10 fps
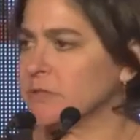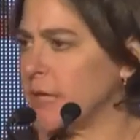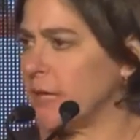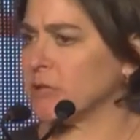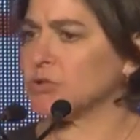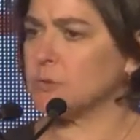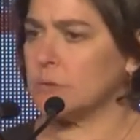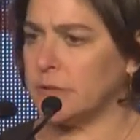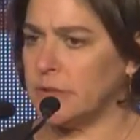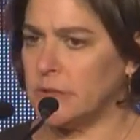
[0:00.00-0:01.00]
is
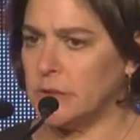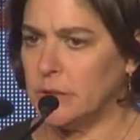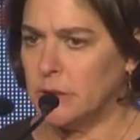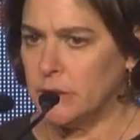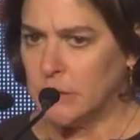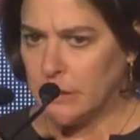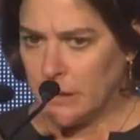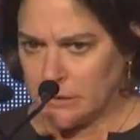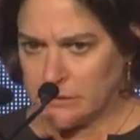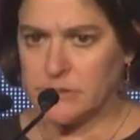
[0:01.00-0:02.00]
actually,
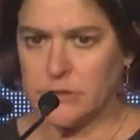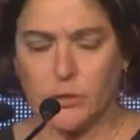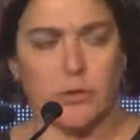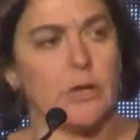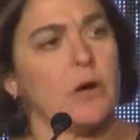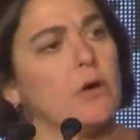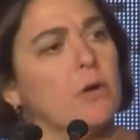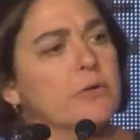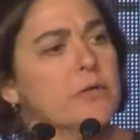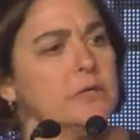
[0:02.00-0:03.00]
in securing our
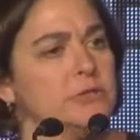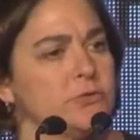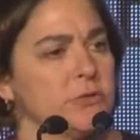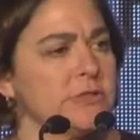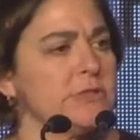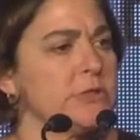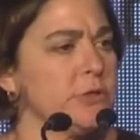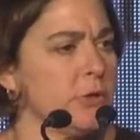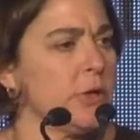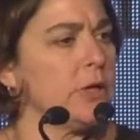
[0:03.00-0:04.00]
own interests,
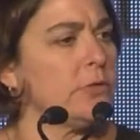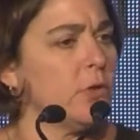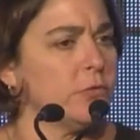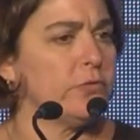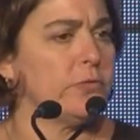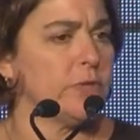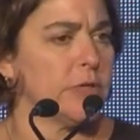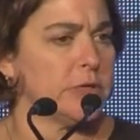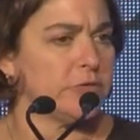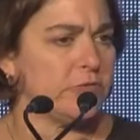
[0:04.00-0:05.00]
securing those of the
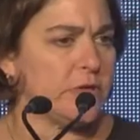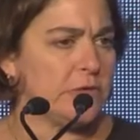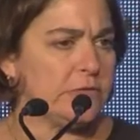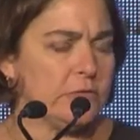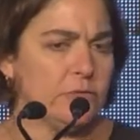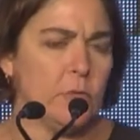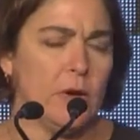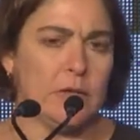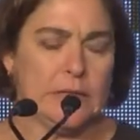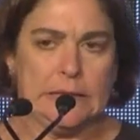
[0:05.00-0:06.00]
United States as
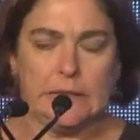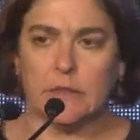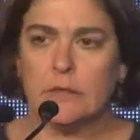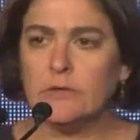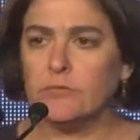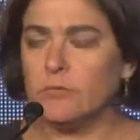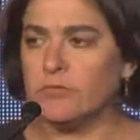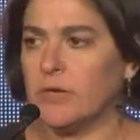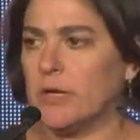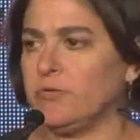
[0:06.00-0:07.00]
well. Indeed,
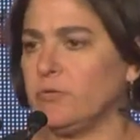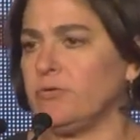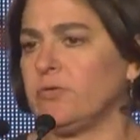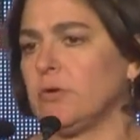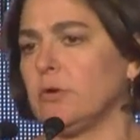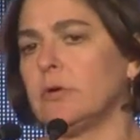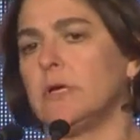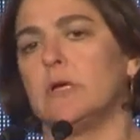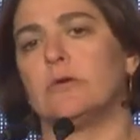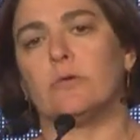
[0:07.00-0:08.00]
Israel's national
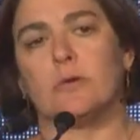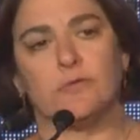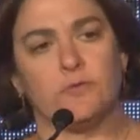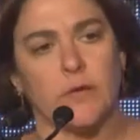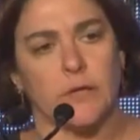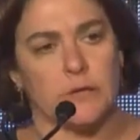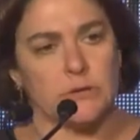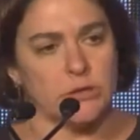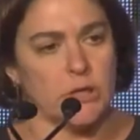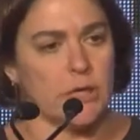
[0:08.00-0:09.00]
security interests,
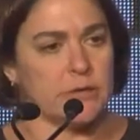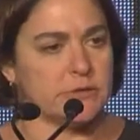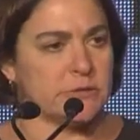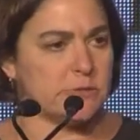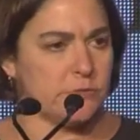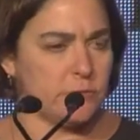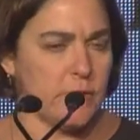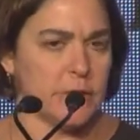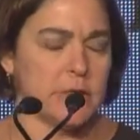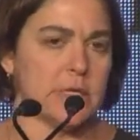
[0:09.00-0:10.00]
fighting jihadists who
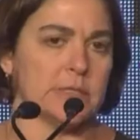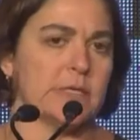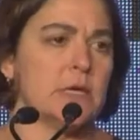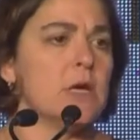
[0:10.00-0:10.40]
threaten us,